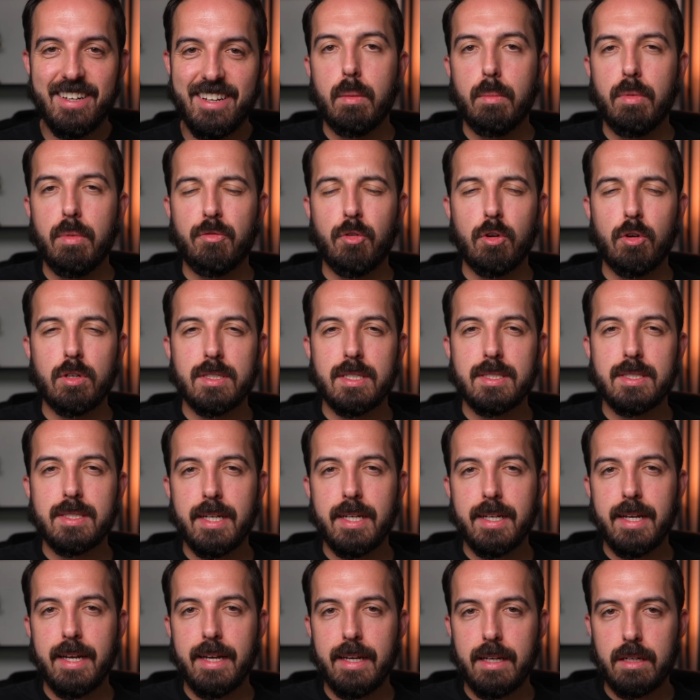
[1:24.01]
But first, let's
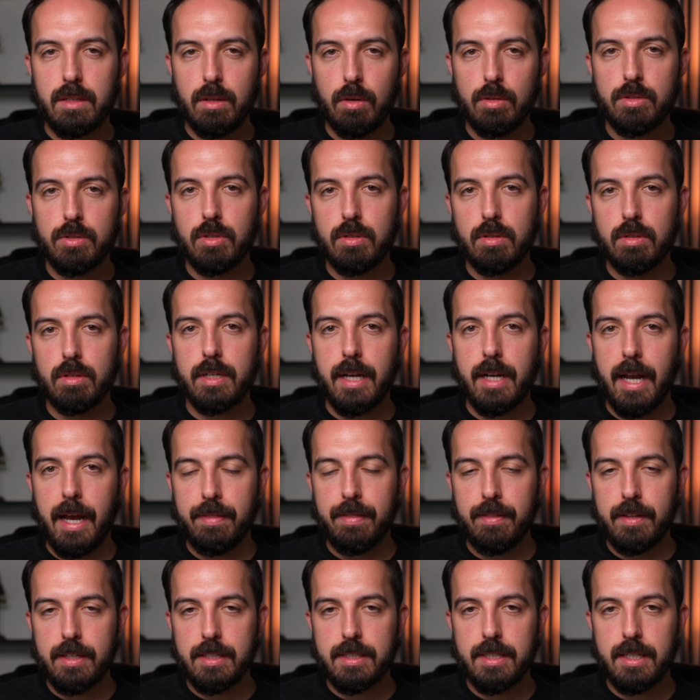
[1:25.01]
take a closer look at
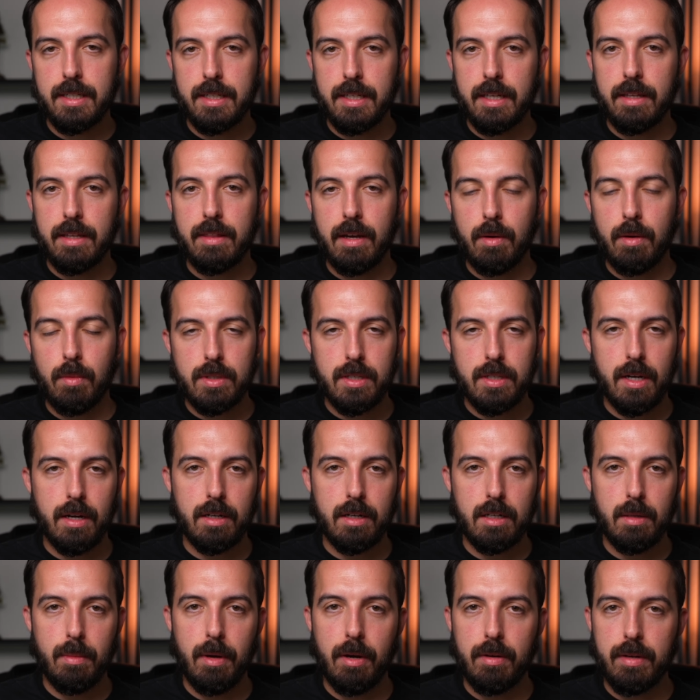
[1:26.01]
this hadith that we're
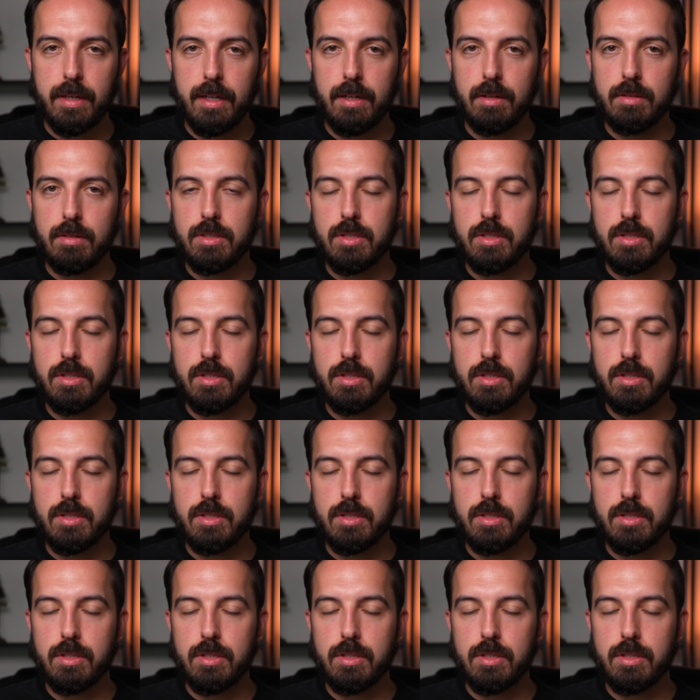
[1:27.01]
talking about here.